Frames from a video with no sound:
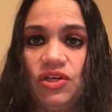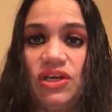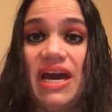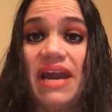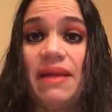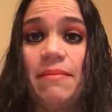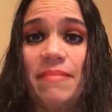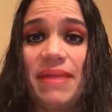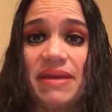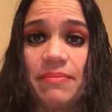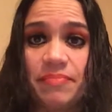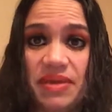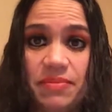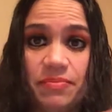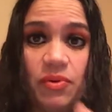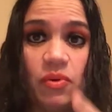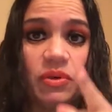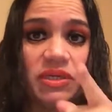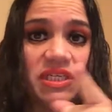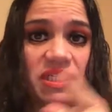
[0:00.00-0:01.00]
You got to make
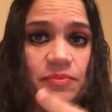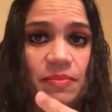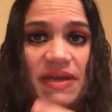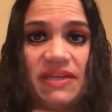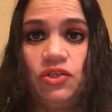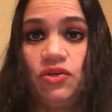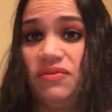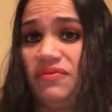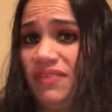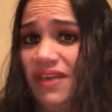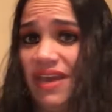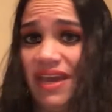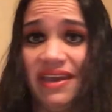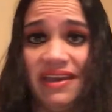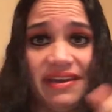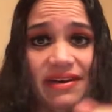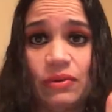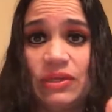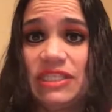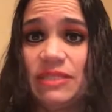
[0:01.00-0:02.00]
people respect you. If they ain't
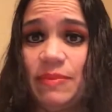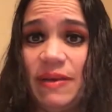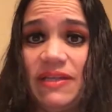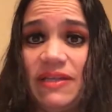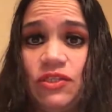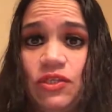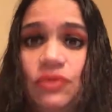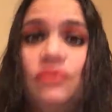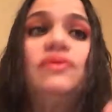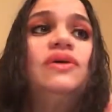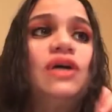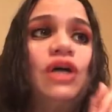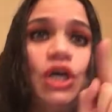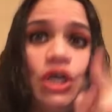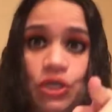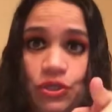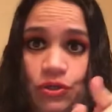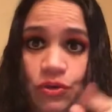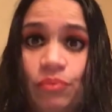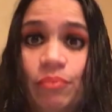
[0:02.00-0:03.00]
going to respect you,
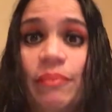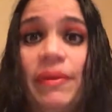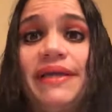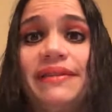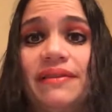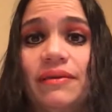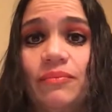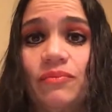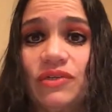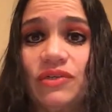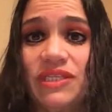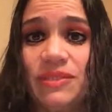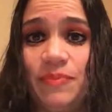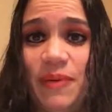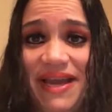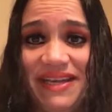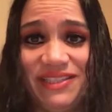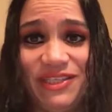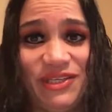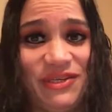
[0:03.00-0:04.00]
you make them
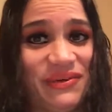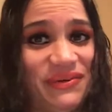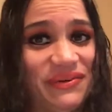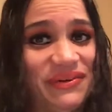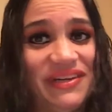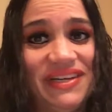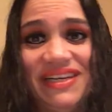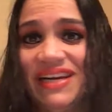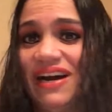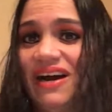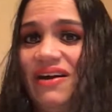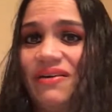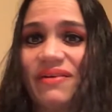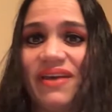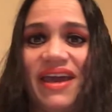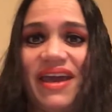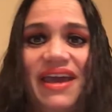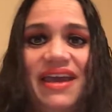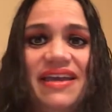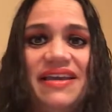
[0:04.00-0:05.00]
respect you.
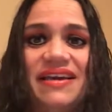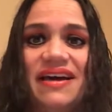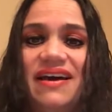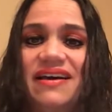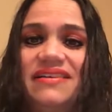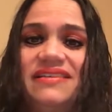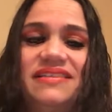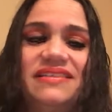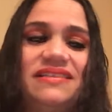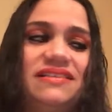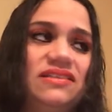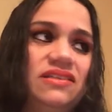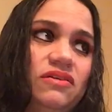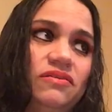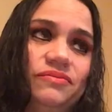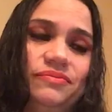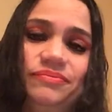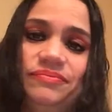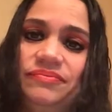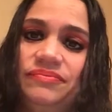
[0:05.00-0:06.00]
Okay? Because no,